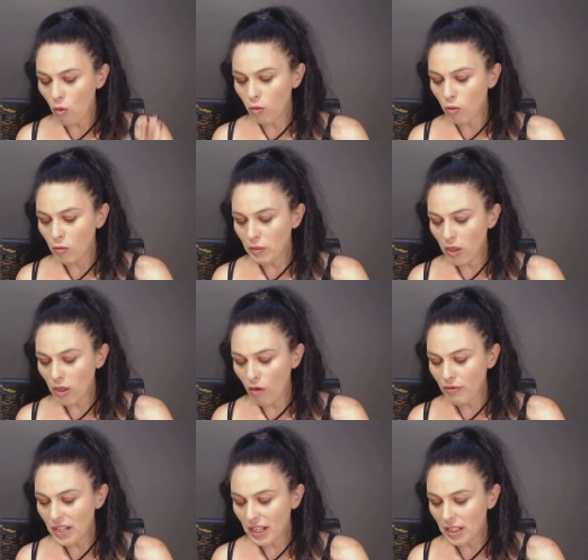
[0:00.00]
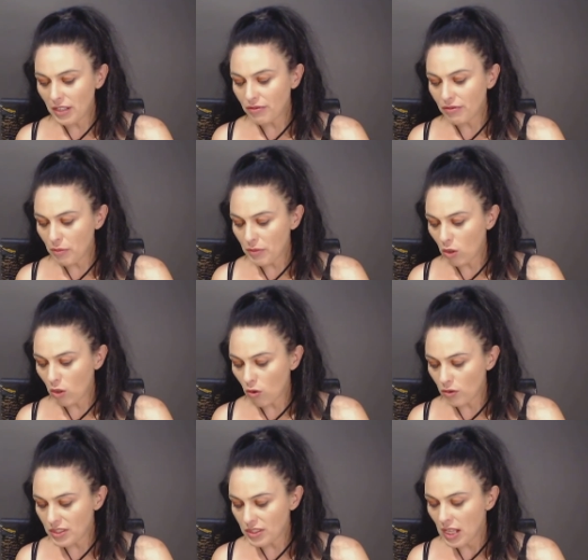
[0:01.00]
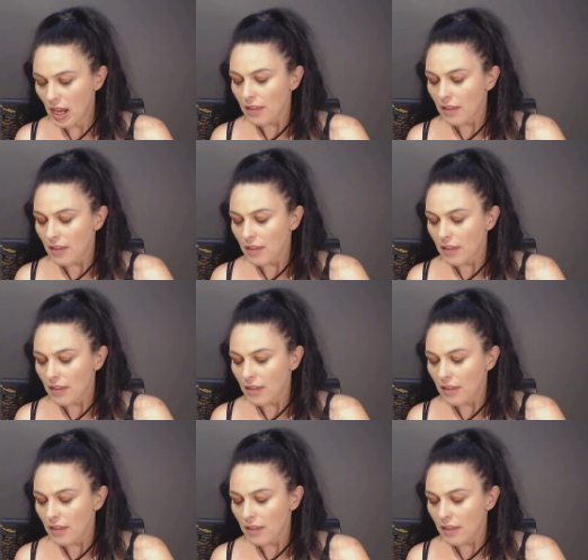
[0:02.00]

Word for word: will be offered a gift from the gods.